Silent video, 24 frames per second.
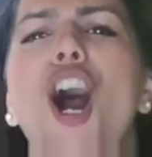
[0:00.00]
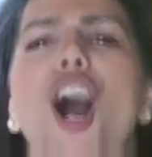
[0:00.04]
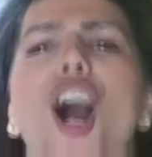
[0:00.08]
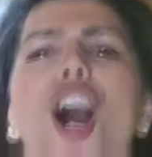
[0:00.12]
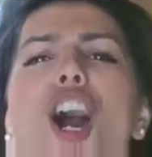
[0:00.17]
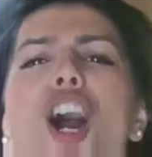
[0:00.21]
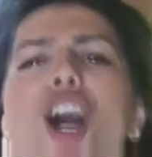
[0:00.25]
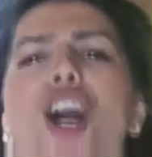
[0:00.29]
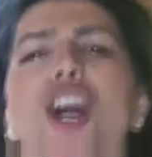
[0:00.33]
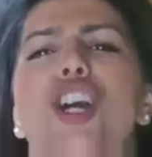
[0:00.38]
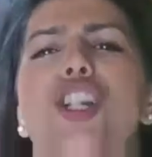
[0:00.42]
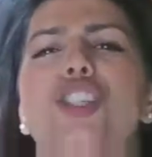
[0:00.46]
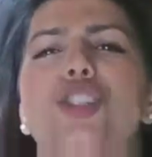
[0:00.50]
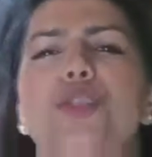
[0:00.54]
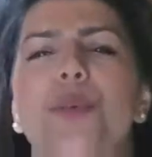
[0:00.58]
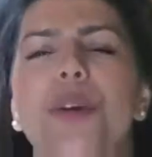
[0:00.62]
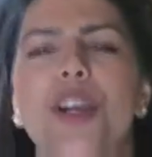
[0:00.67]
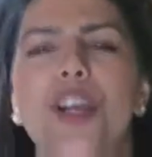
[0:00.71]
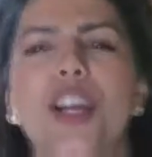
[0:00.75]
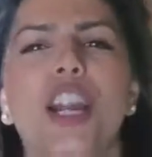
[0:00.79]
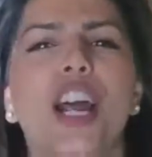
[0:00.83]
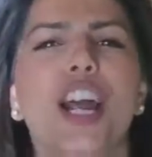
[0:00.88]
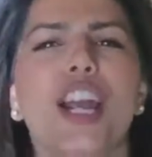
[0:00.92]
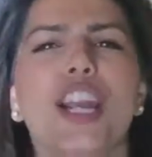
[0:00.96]
And
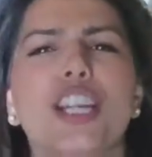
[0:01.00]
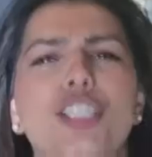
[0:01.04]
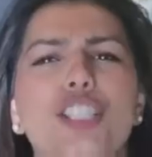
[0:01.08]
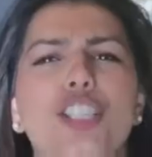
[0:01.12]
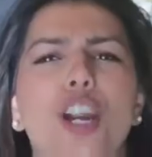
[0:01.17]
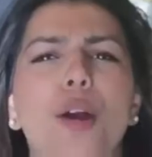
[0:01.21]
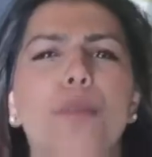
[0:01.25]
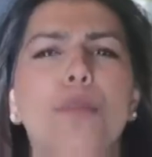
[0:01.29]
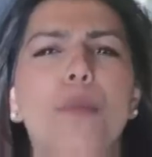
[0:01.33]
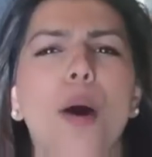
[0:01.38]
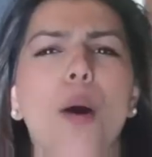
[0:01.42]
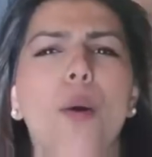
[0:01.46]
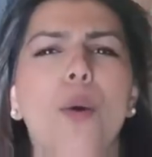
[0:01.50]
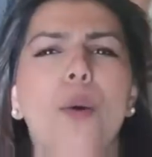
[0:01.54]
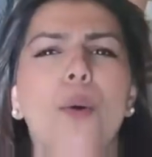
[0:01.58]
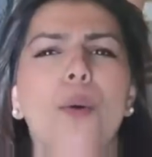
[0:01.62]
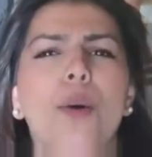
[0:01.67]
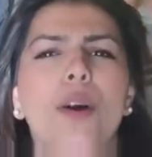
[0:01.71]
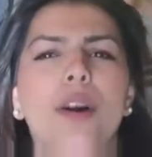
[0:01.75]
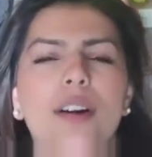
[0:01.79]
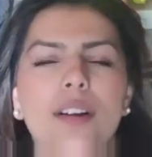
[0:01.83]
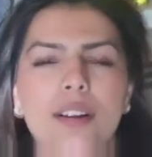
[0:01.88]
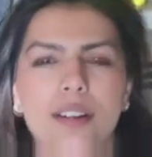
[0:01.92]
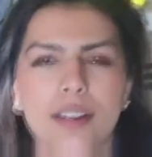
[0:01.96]
we're going to eat some
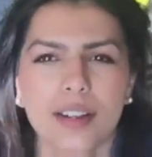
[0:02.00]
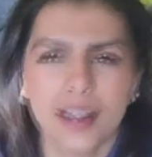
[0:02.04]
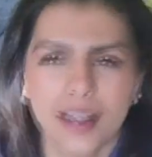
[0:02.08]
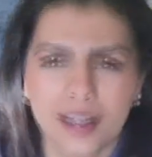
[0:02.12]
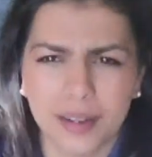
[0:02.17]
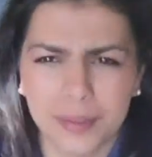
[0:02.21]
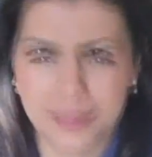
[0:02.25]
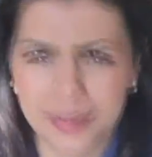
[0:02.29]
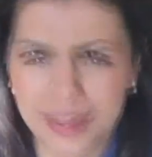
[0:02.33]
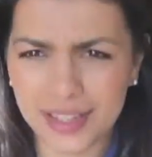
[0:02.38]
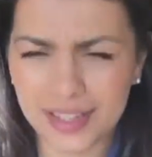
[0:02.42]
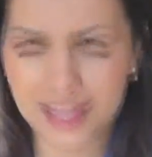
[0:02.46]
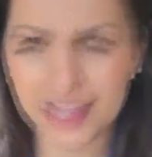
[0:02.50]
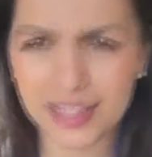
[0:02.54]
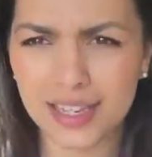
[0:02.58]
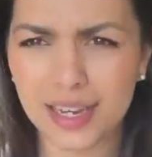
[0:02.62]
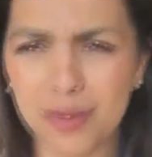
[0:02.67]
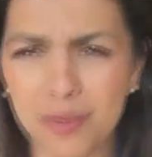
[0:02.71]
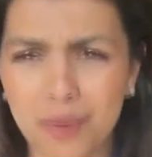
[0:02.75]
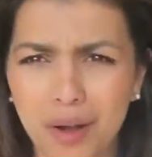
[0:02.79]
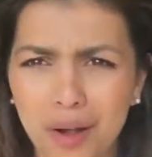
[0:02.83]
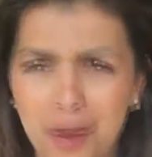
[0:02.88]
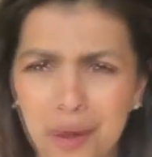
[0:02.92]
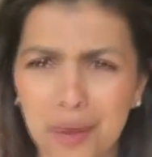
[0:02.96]
more. And
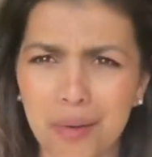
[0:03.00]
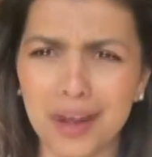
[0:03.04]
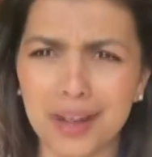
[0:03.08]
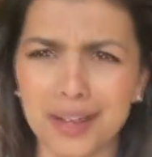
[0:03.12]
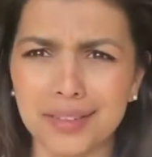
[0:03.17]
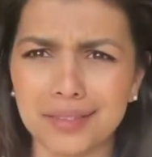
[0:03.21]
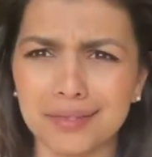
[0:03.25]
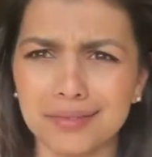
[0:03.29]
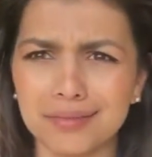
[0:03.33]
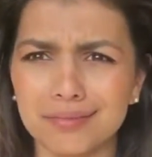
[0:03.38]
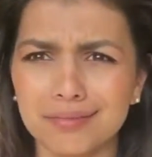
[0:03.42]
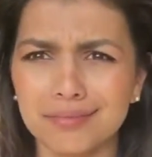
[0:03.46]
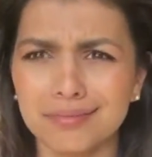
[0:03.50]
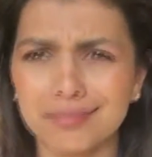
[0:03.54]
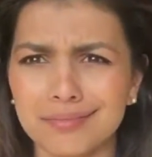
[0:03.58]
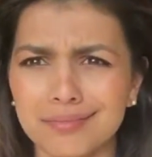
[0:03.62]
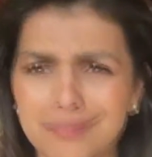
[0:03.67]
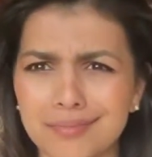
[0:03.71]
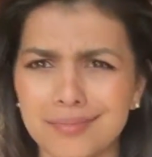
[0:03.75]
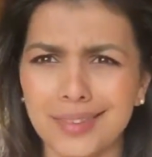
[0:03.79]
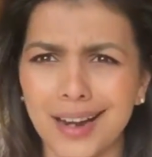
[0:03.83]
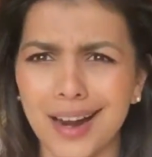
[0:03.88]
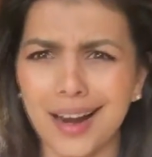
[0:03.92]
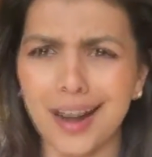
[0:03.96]
see what I'm going.
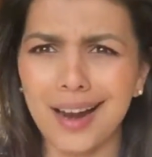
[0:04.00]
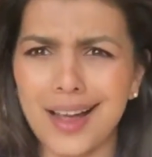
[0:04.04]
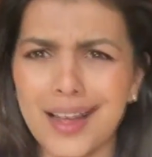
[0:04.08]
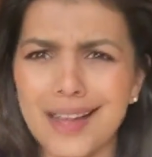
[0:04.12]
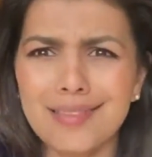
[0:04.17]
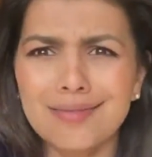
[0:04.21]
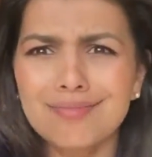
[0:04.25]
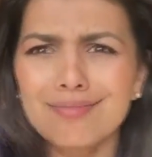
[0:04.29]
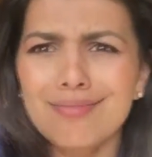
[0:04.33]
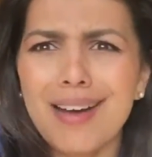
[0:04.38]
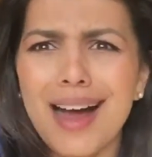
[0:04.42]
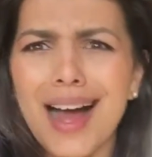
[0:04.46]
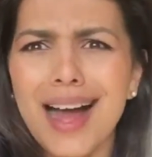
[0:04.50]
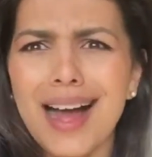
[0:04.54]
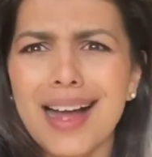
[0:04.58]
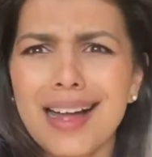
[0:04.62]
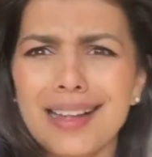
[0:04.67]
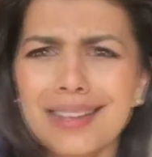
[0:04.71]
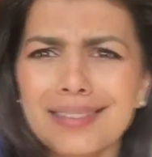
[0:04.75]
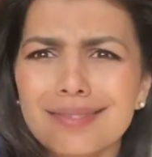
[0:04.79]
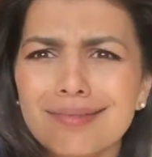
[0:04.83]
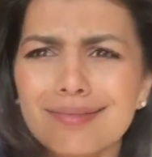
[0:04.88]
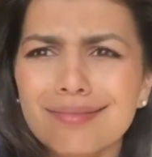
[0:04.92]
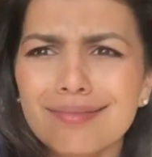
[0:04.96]
Alright, bye.